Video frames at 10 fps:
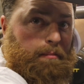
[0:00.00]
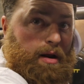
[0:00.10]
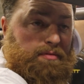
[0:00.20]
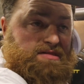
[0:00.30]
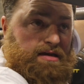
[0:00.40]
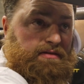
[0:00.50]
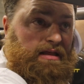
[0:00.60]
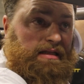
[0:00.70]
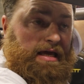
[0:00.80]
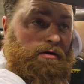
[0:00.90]
But I was thinking
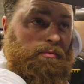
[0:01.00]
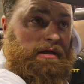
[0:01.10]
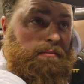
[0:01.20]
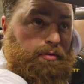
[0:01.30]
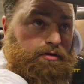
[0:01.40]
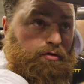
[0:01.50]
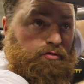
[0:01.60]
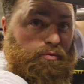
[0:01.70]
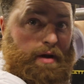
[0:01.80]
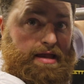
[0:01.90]
that later we could put
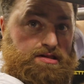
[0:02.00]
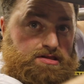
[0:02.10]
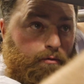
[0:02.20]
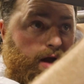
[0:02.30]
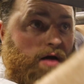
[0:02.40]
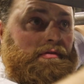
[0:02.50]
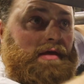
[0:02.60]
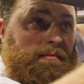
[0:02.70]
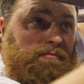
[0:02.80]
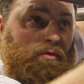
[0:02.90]
those rings around
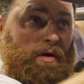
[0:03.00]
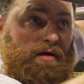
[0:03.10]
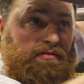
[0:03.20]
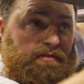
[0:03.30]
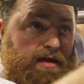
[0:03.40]
them to where